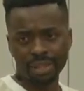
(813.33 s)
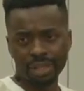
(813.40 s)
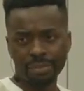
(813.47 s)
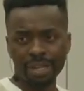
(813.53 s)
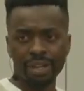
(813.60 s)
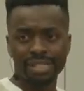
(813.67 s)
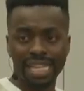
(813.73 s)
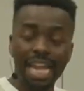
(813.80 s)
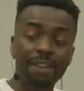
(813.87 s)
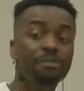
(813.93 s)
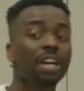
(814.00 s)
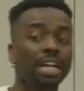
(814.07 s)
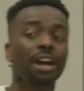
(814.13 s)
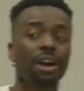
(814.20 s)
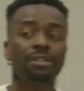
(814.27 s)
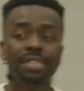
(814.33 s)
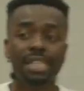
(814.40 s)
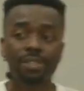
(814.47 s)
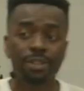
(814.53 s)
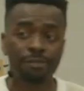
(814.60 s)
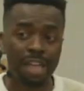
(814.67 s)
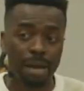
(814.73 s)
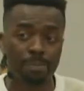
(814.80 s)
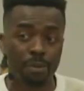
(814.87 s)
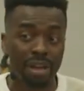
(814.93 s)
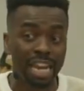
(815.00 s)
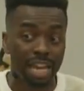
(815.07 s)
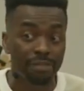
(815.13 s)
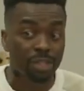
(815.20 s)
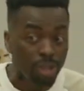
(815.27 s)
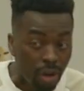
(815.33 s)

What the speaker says: Because if the content of that prayer life is